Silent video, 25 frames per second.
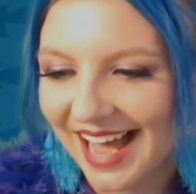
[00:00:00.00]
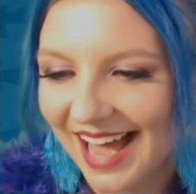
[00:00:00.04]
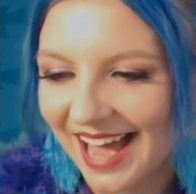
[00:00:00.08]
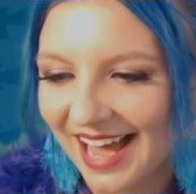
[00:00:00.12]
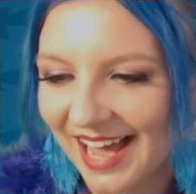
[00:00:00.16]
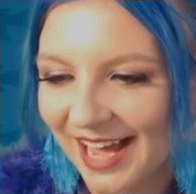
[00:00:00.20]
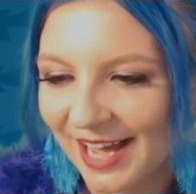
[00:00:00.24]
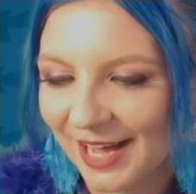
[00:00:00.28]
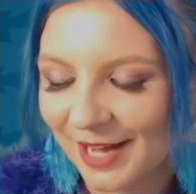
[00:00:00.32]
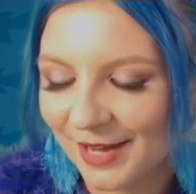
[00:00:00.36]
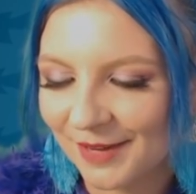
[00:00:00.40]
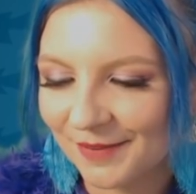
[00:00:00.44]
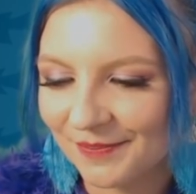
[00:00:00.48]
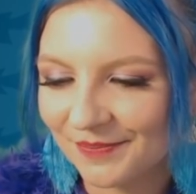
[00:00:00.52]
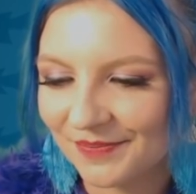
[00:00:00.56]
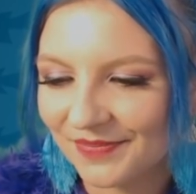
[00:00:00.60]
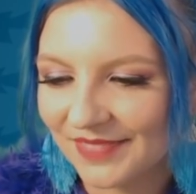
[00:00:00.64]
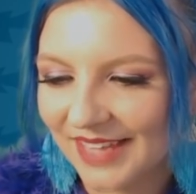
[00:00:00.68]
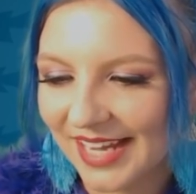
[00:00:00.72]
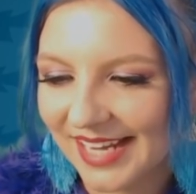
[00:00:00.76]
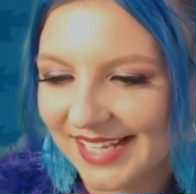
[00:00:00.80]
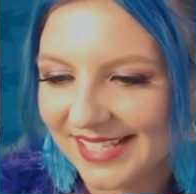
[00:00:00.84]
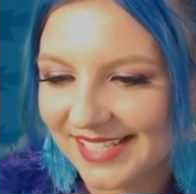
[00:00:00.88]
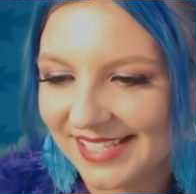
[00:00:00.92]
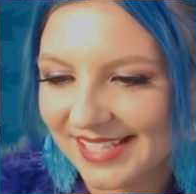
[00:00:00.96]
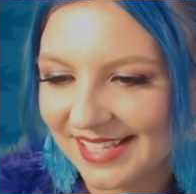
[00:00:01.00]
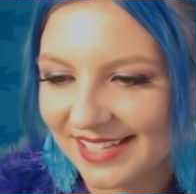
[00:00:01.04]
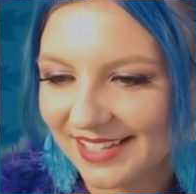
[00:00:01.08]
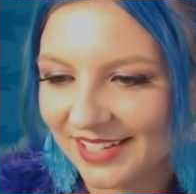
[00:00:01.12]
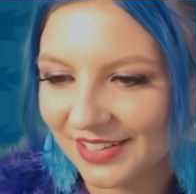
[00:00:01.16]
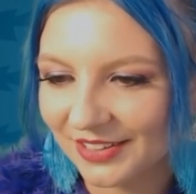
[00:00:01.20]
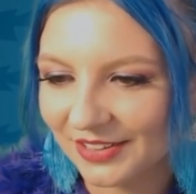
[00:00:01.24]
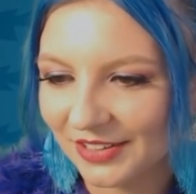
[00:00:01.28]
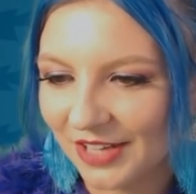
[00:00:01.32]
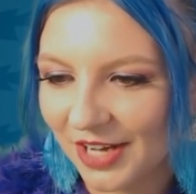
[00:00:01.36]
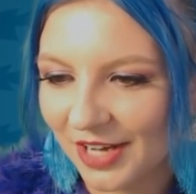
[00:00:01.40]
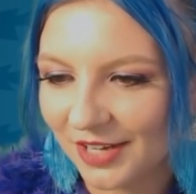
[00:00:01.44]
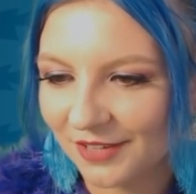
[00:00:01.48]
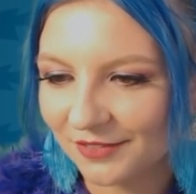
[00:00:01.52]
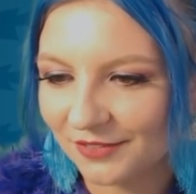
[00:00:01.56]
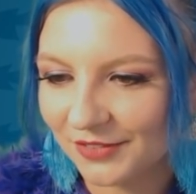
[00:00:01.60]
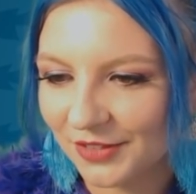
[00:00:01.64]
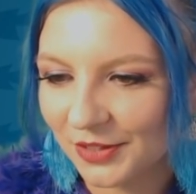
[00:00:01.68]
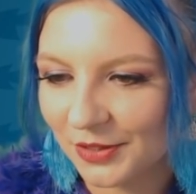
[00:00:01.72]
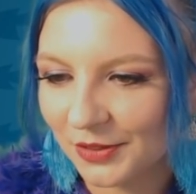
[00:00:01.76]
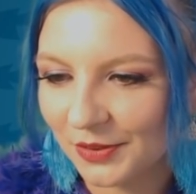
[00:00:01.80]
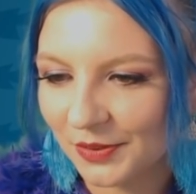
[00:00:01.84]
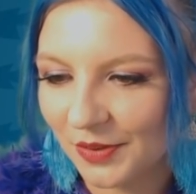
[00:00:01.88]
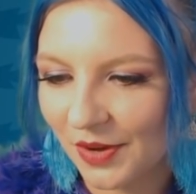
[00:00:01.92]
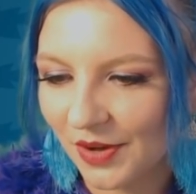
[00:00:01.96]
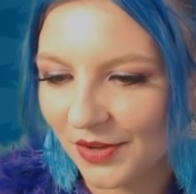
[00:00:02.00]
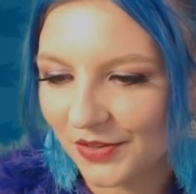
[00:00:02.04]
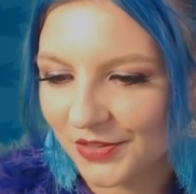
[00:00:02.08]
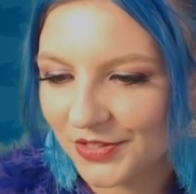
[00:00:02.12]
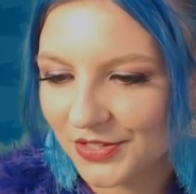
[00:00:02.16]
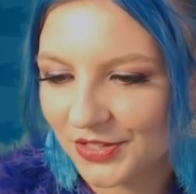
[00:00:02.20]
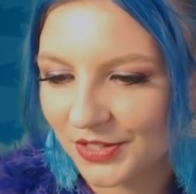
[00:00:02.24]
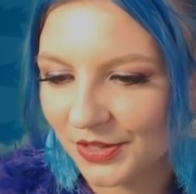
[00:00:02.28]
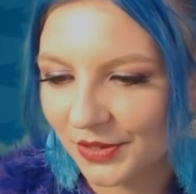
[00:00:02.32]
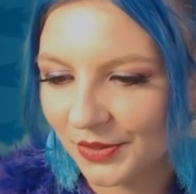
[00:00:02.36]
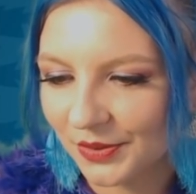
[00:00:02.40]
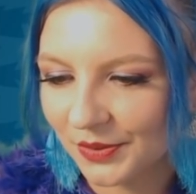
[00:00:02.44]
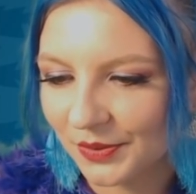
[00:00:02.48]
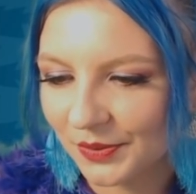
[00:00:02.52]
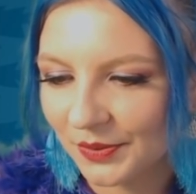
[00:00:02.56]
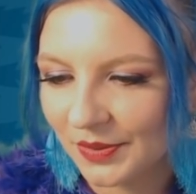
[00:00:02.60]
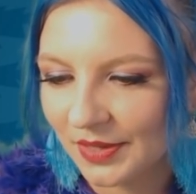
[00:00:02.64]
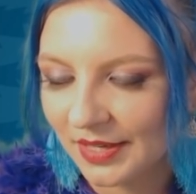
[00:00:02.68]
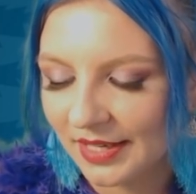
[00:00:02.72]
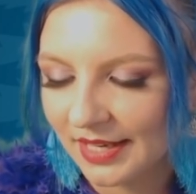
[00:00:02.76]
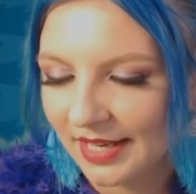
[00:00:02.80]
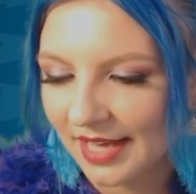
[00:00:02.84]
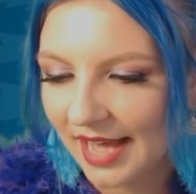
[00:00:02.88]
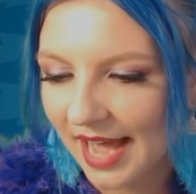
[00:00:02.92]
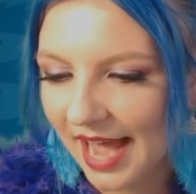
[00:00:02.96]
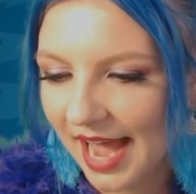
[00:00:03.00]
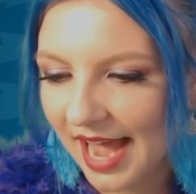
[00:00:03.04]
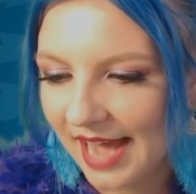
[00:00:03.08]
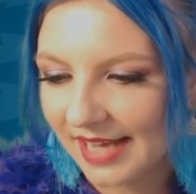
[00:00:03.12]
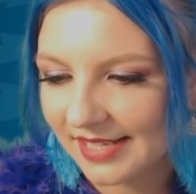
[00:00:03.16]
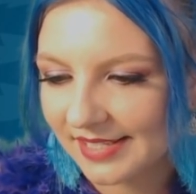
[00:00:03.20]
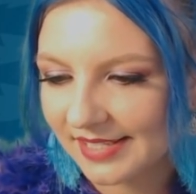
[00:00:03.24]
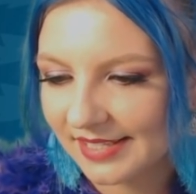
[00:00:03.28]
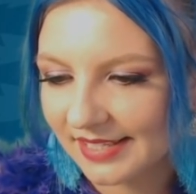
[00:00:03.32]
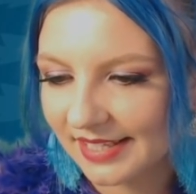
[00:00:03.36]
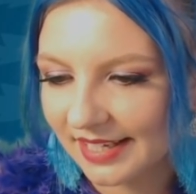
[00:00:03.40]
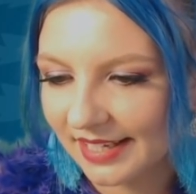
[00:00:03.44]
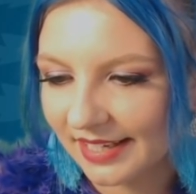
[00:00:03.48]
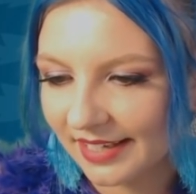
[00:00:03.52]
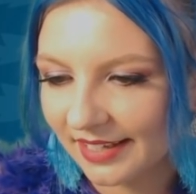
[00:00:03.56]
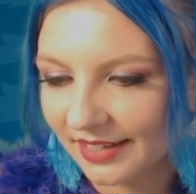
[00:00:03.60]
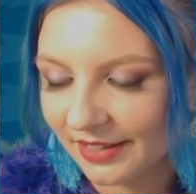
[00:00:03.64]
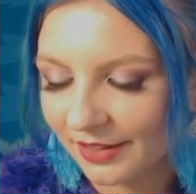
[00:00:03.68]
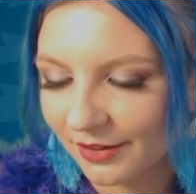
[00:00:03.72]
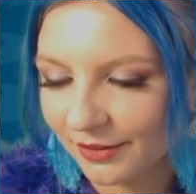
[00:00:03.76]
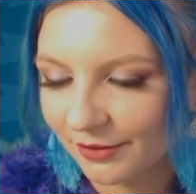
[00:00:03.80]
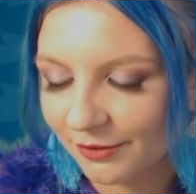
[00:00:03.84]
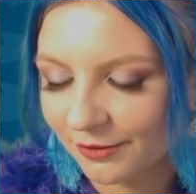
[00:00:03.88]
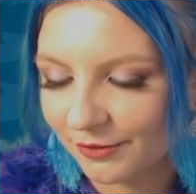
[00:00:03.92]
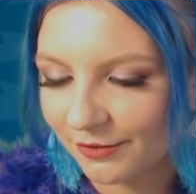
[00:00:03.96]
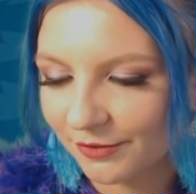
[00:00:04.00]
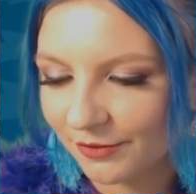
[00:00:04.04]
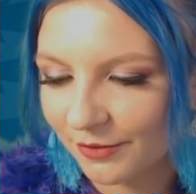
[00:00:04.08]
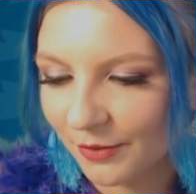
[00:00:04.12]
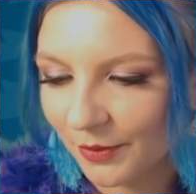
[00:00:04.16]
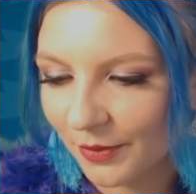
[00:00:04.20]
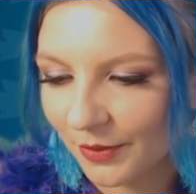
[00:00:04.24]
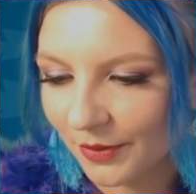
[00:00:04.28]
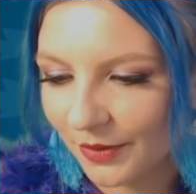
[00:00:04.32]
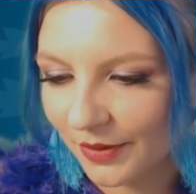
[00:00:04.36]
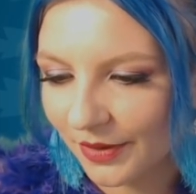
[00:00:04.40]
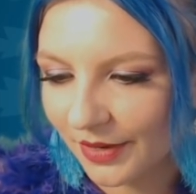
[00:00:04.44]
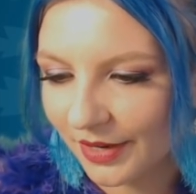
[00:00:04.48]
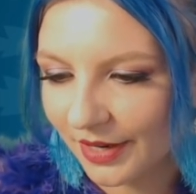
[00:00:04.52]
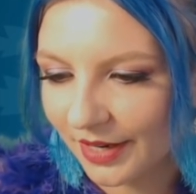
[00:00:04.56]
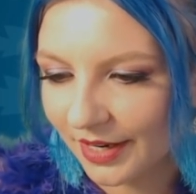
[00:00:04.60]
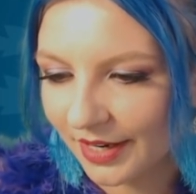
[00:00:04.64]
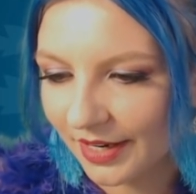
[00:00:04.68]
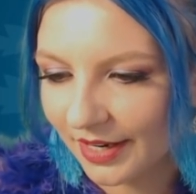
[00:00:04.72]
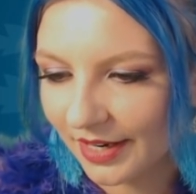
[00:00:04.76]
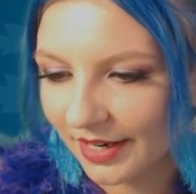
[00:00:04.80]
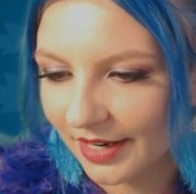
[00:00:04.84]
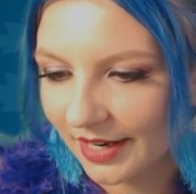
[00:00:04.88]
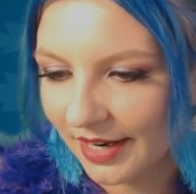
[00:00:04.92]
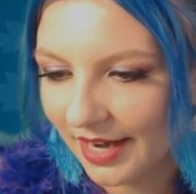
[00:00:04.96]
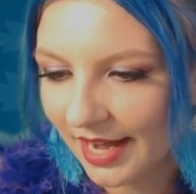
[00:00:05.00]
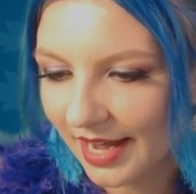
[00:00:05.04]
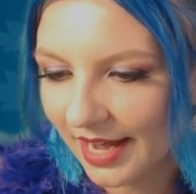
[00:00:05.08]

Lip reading: I see that a lot of you also asking for